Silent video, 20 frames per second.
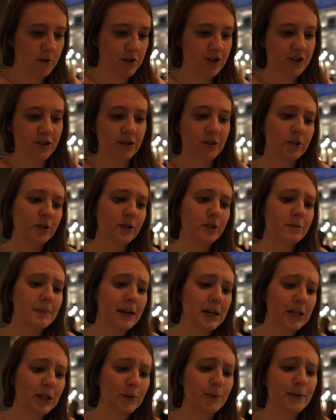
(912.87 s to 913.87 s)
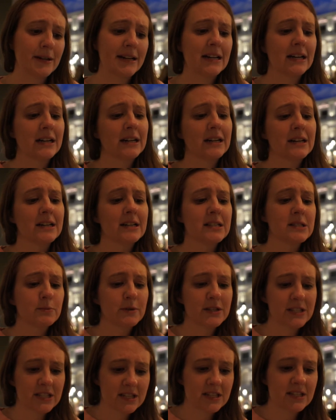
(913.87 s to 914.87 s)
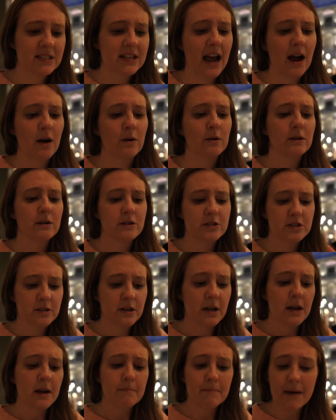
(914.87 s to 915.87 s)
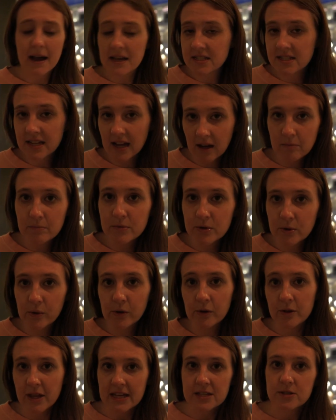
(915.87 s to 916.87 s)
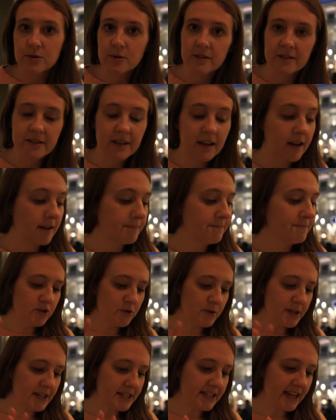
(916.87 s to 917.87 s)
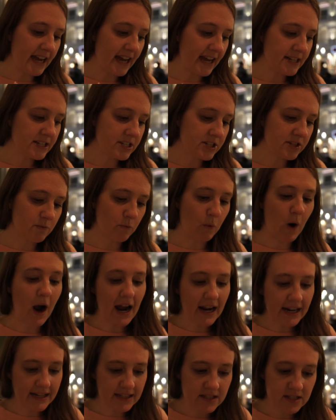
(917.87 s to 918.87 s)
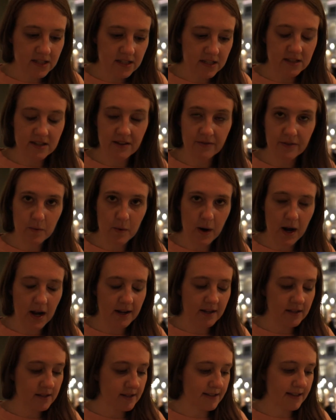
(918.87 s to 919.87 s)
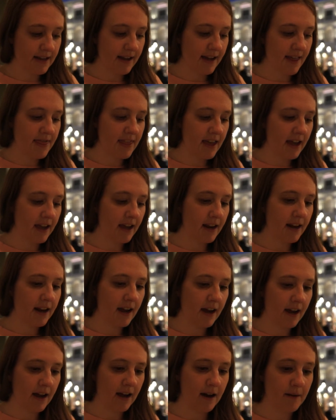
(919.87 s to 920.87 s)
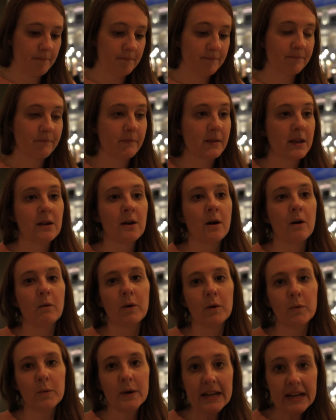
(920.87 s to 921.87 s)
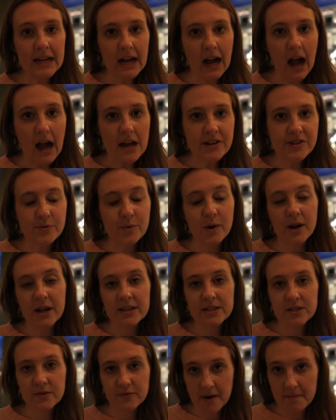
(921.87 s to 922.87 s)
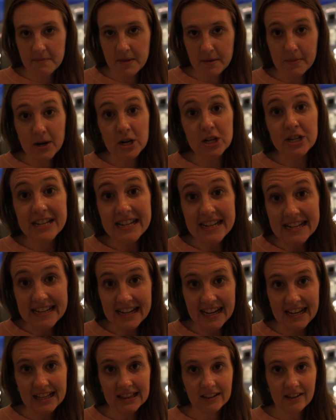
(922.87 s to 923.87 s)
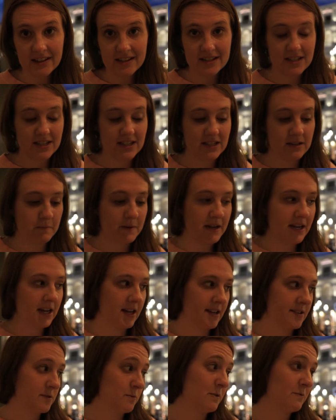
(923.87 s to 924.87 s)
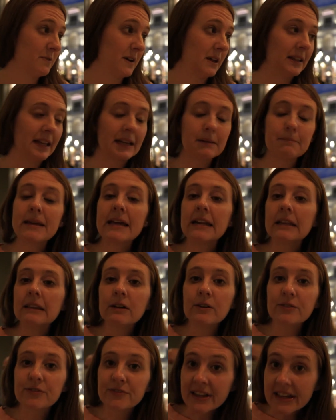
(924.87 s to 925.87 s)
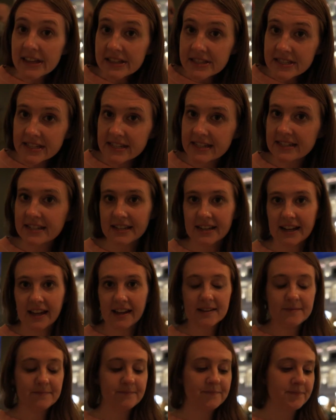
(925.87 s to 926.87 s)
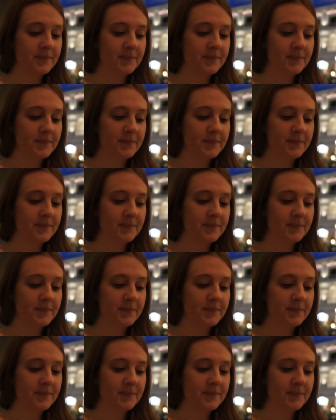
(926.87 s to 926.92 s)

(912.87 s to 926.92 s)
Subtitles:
which include margaritas, whiskey sours, Moscow Mule, that sort of thing. You can get wines, different wines, and then what we got was from the Martini list because we felt like being a little fancy tonight.